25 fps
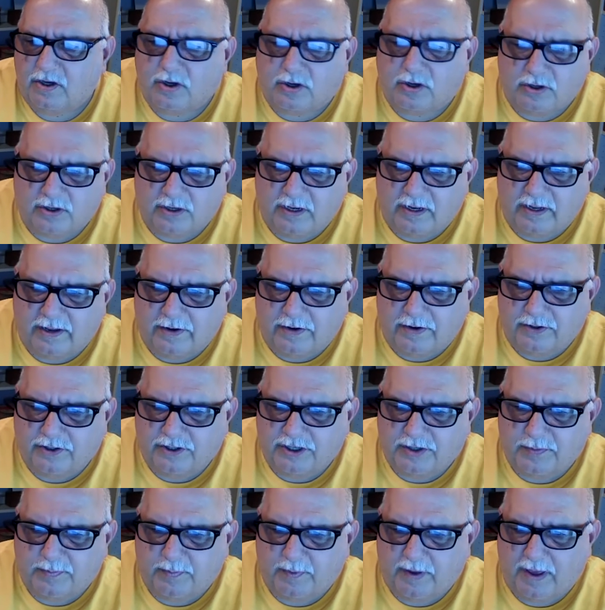Good
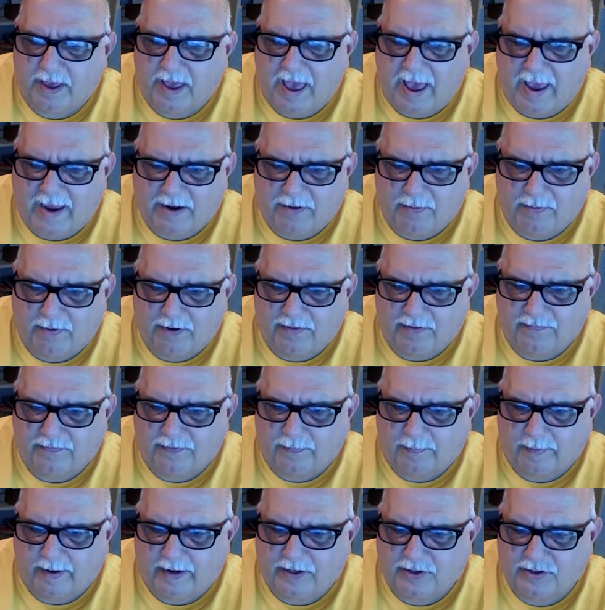leadership, accurate
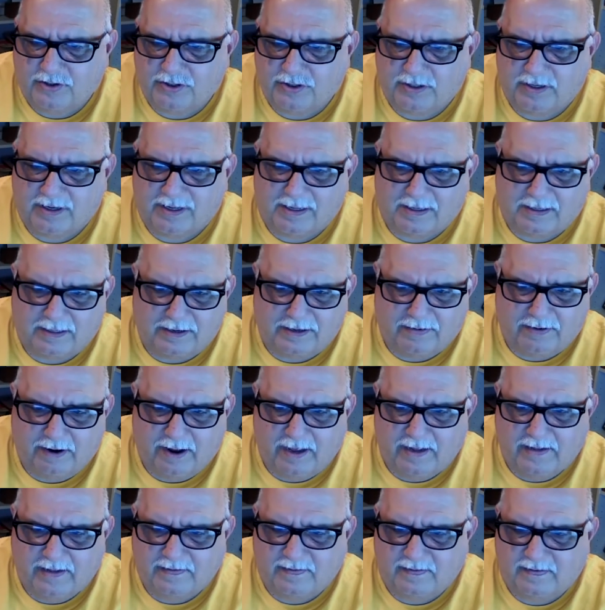information, clear
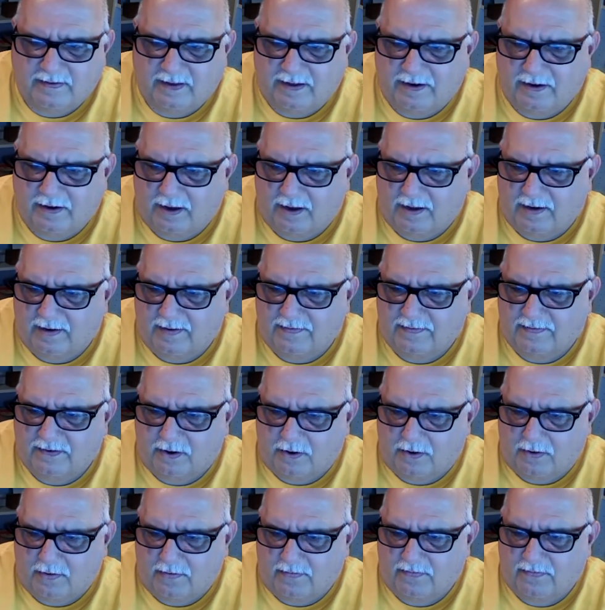heads and honest
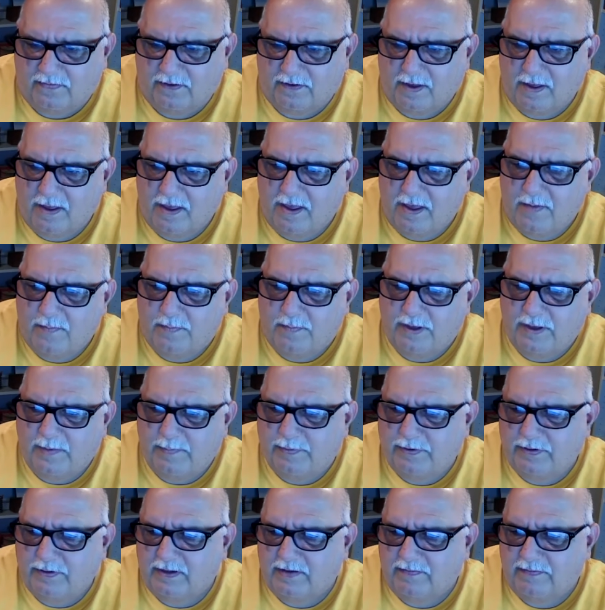hearts,
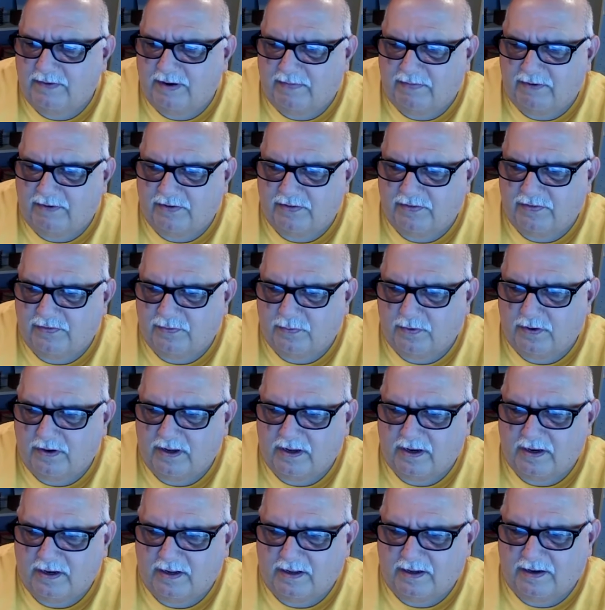people of every sort
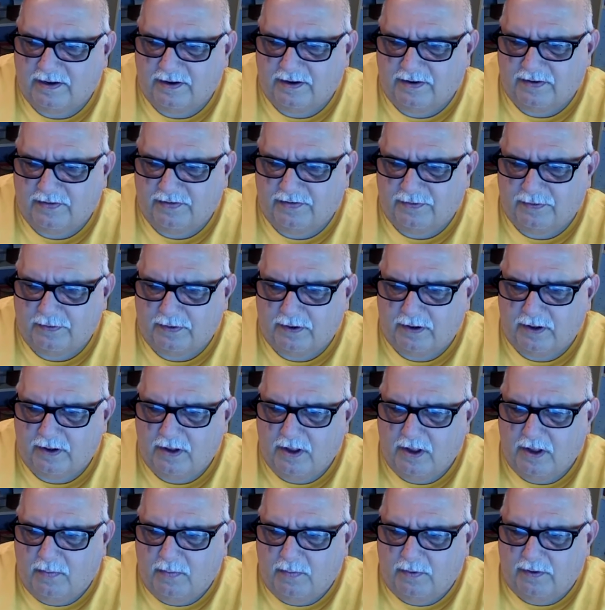and condition,
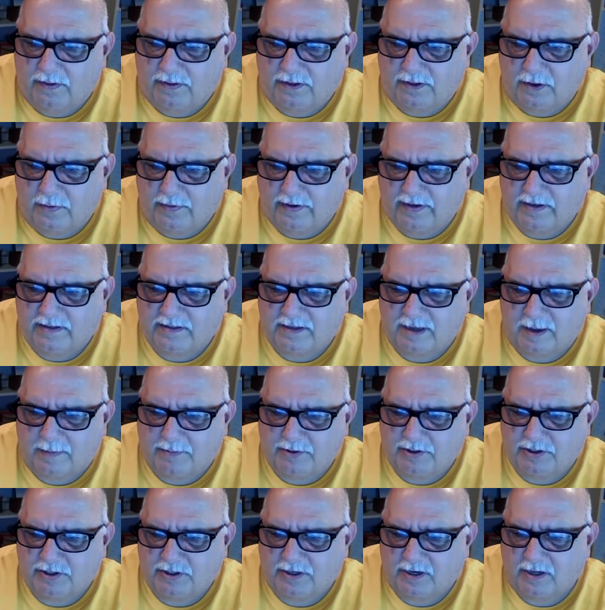with no
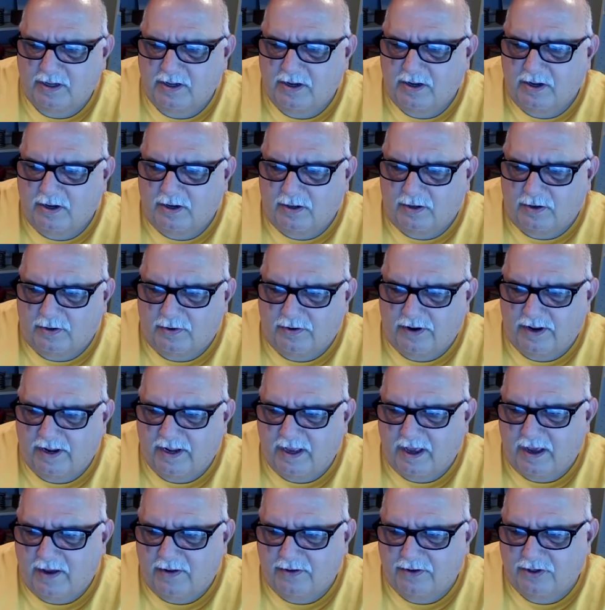exception, learning
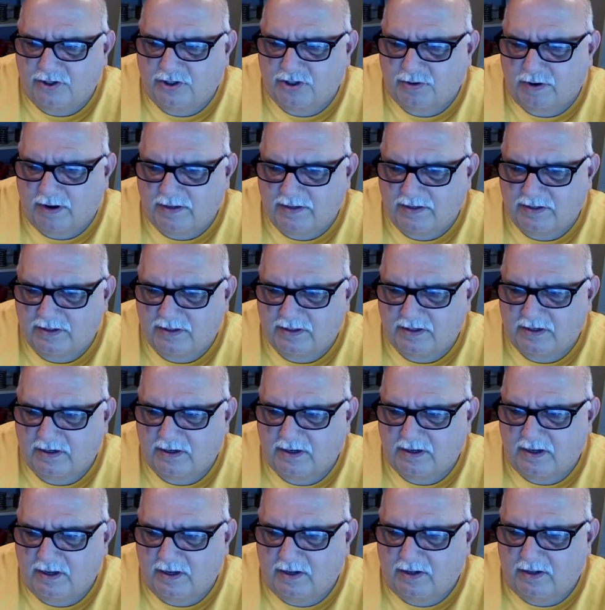how to trust,
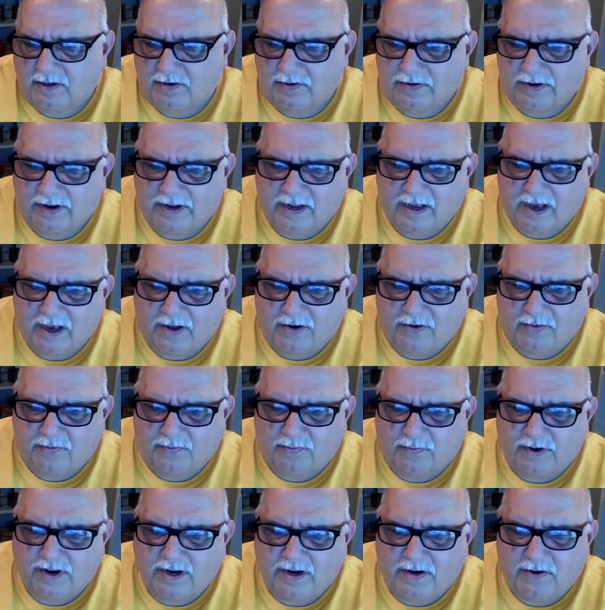learning how to
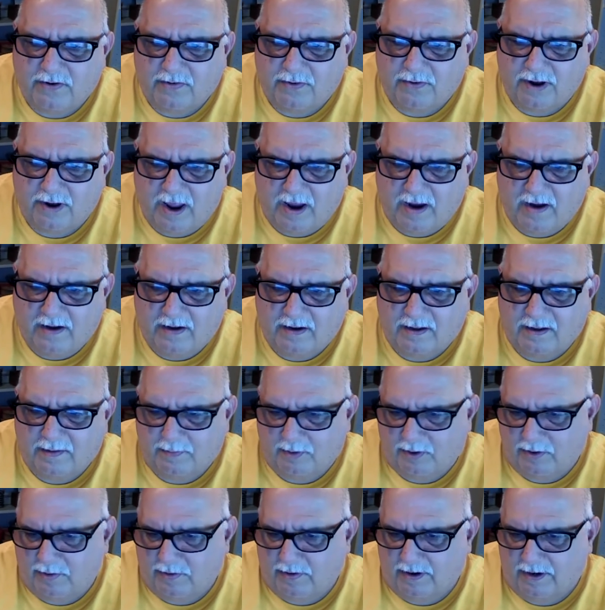recreate
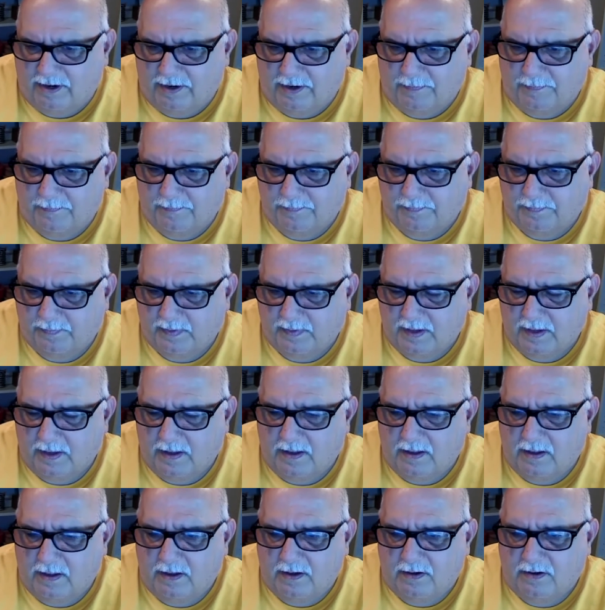community,
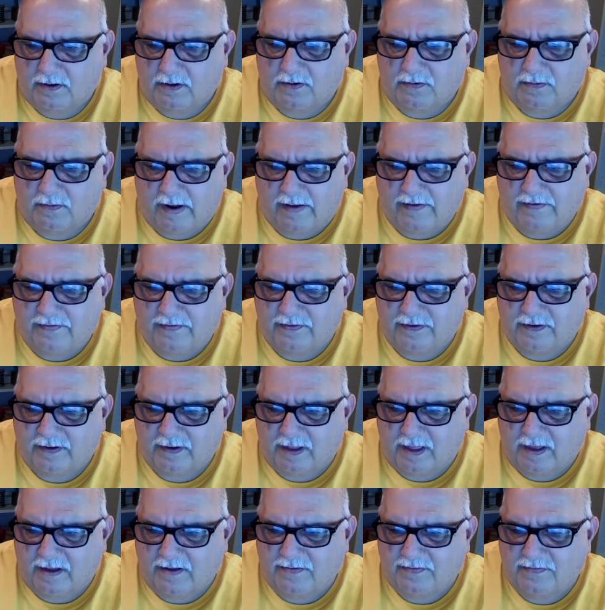grace and
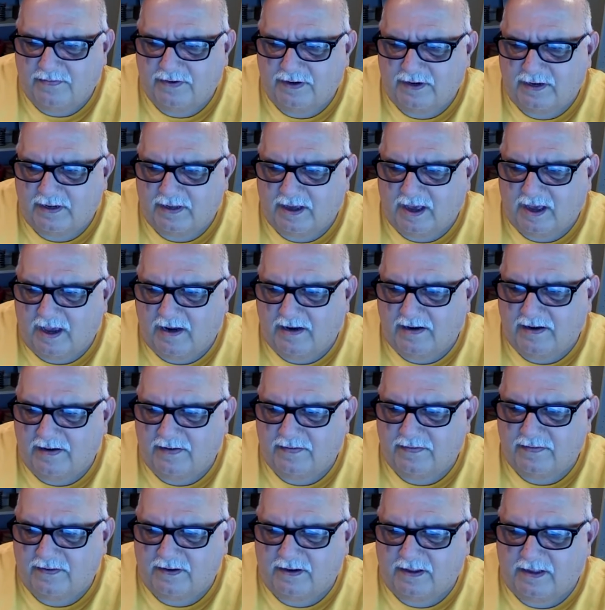love and
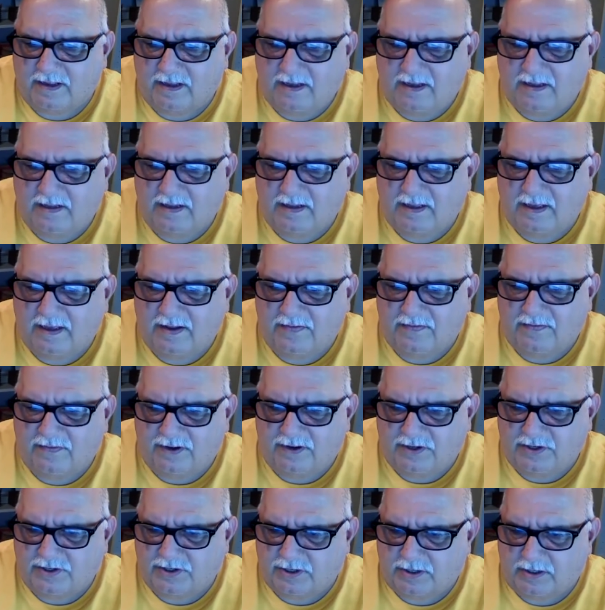kindness and healing and
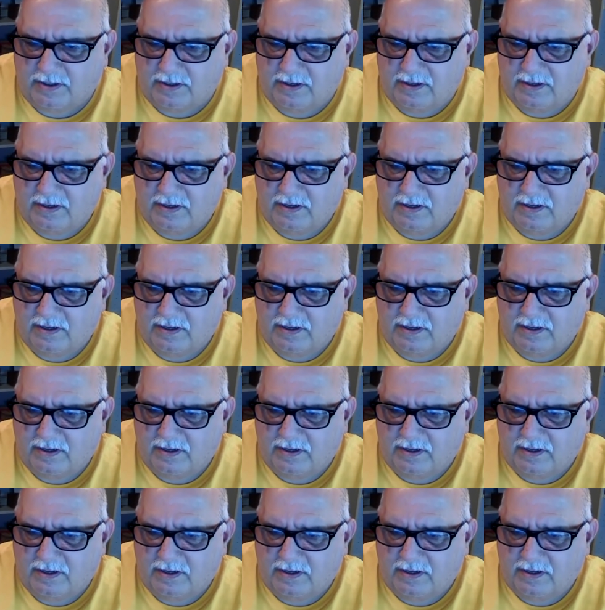vision.